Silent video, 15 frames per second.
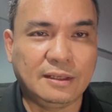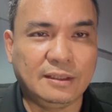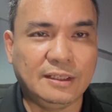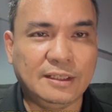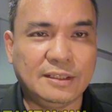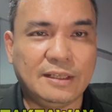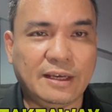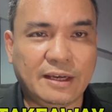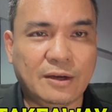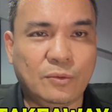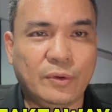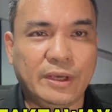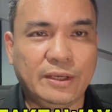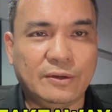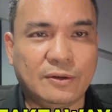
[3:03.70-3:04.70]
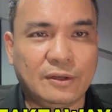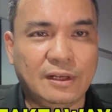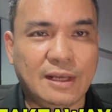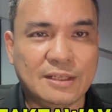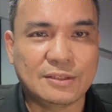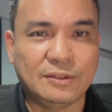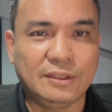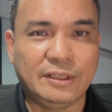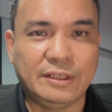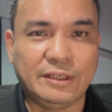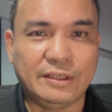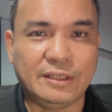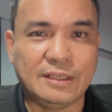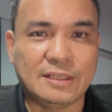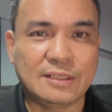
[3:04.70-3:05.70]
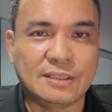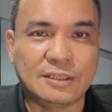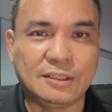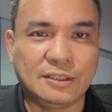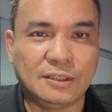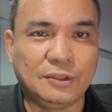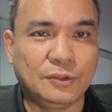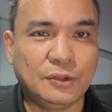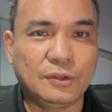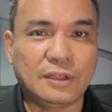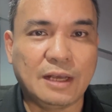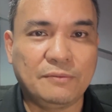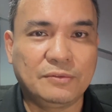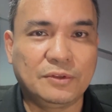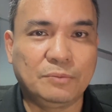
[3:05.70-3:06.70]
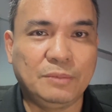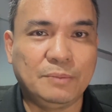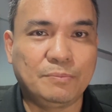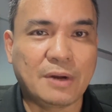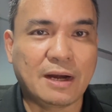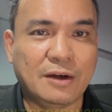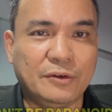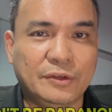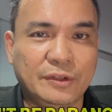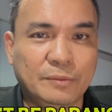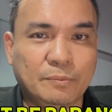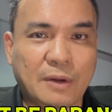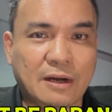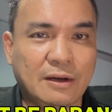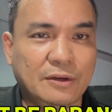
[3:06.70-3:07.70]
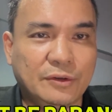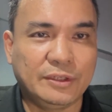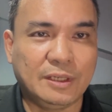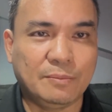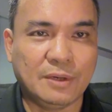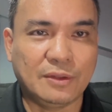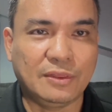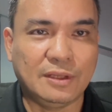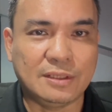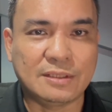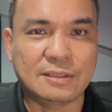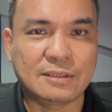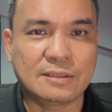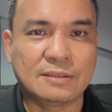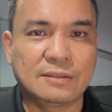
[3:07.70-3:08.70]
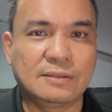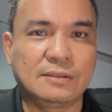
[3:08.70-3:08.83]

key takeaway or lesson here is you don't have to be paranoid about this,